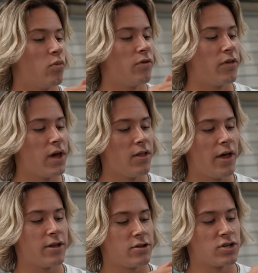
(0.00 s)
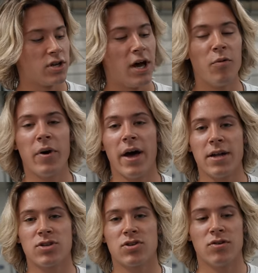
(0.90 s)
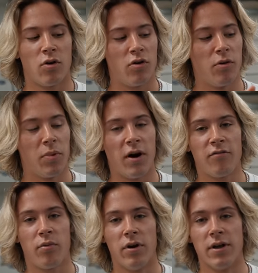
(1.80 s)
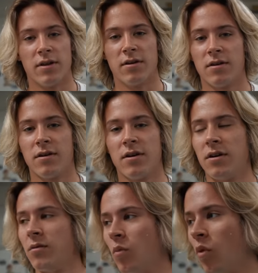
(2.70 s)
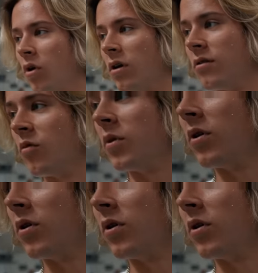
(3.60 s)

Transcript: Would they like the Chanel patch or the puff print more when we